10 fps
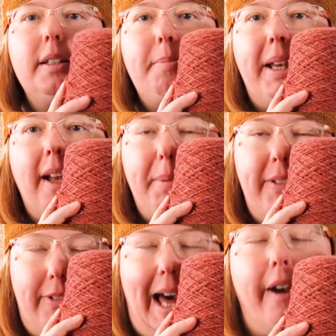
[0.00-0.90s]
it may not be
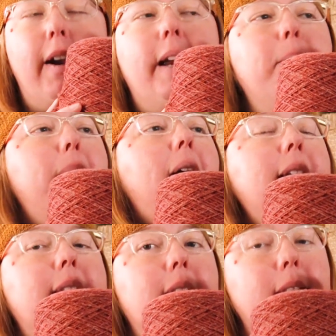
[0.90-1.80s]
flattering,
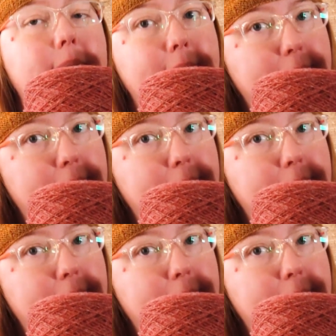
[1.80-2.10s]
but